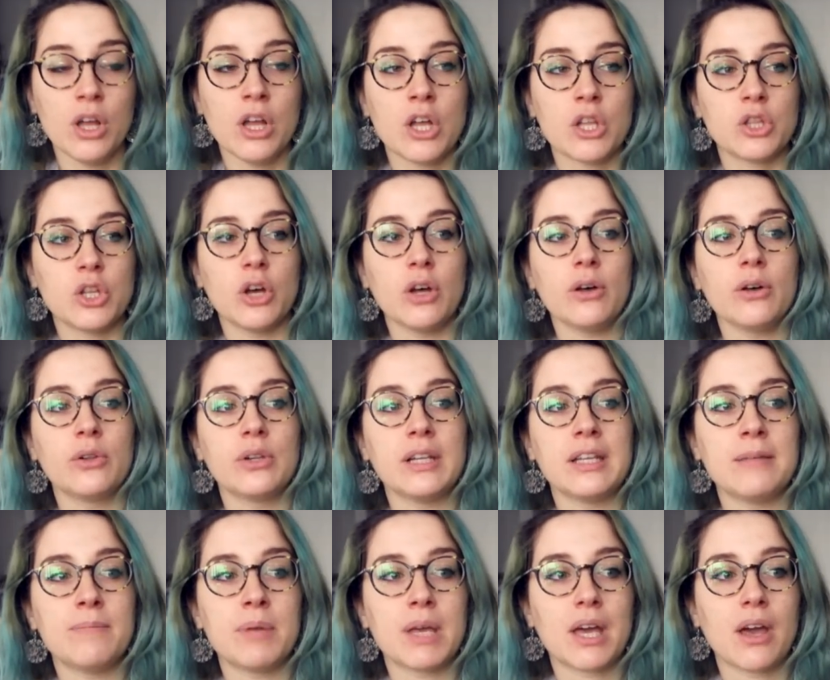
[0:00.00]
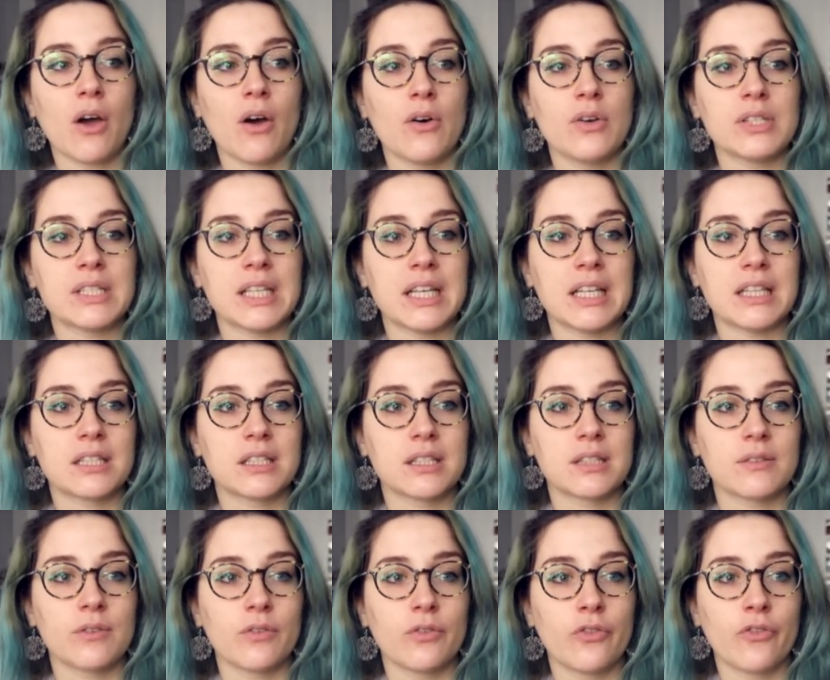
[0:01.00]
not only because
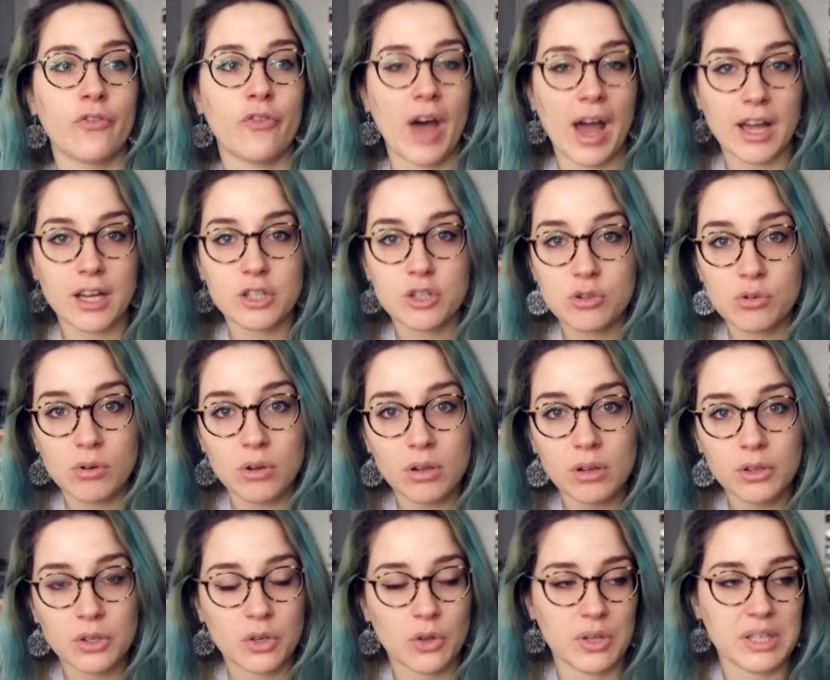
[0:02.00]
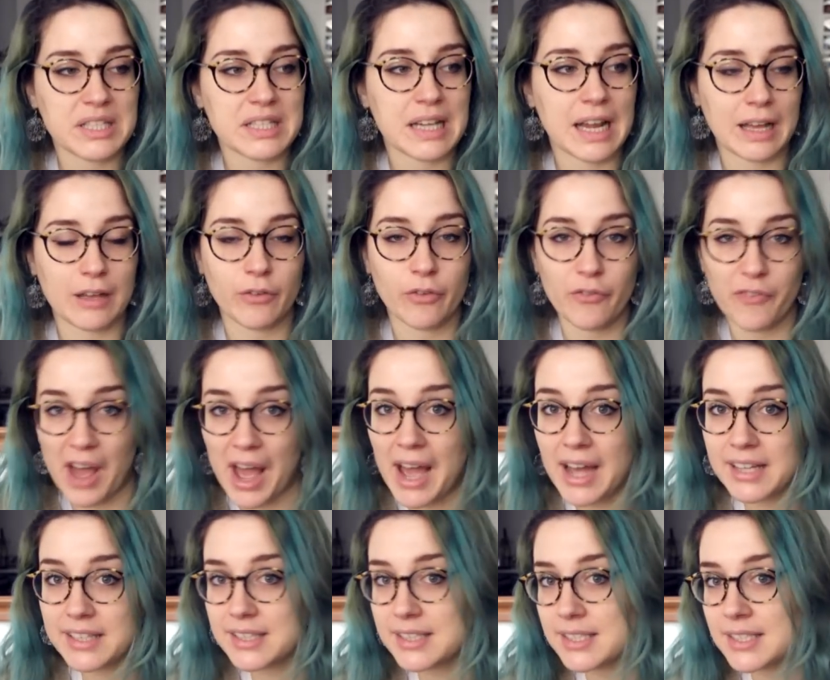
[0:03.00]
it's factual, it's like
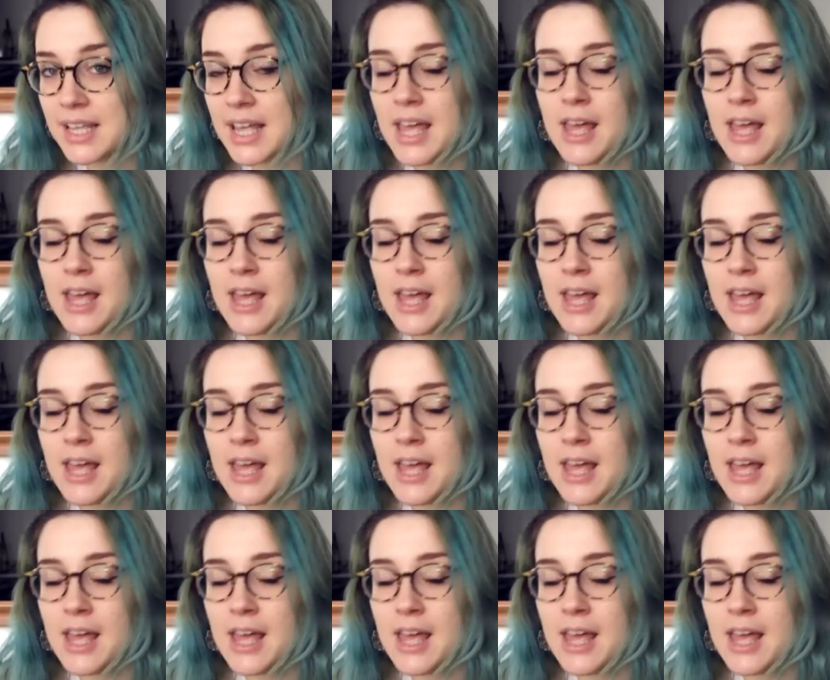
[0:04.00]
facts,